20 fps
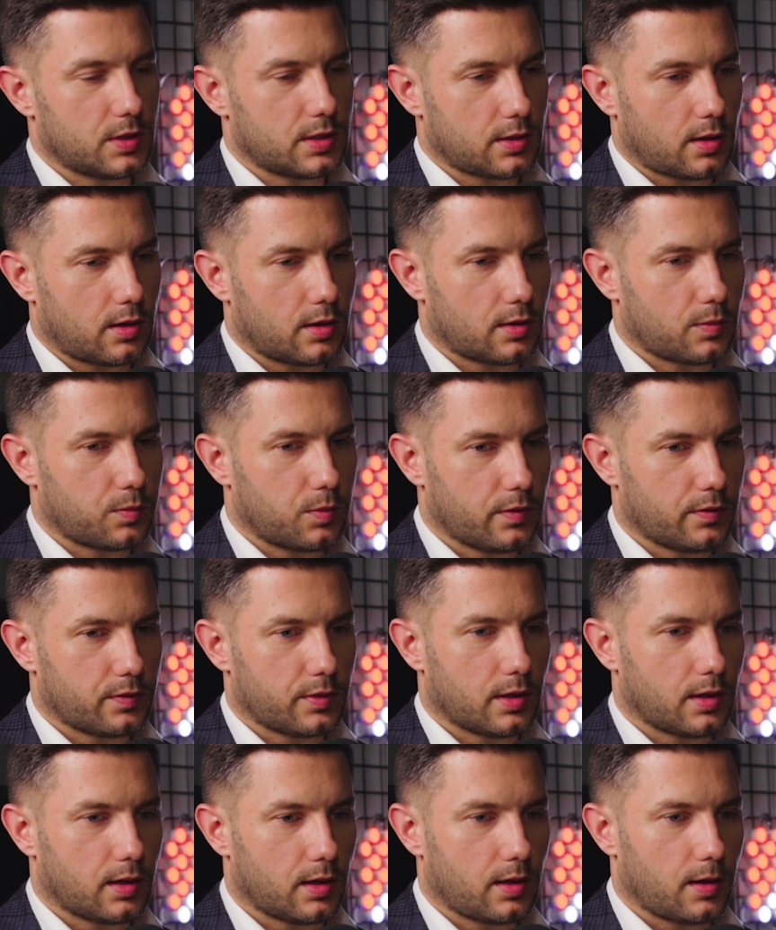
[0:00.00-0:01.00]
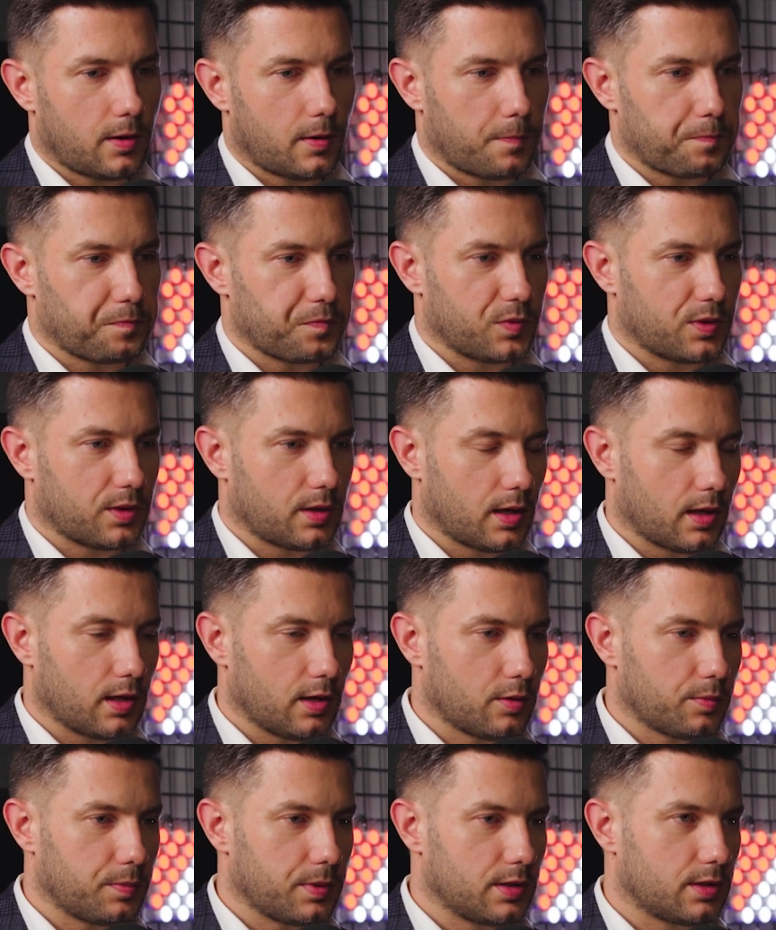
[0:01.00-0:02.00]
start with a
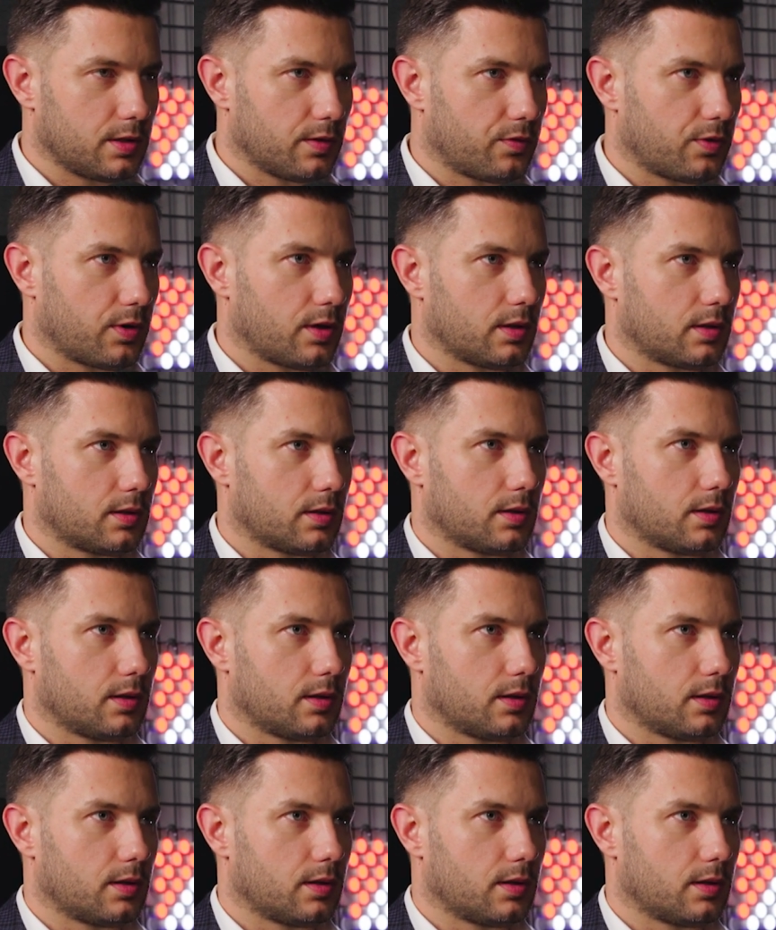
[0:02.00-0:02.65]
little bit different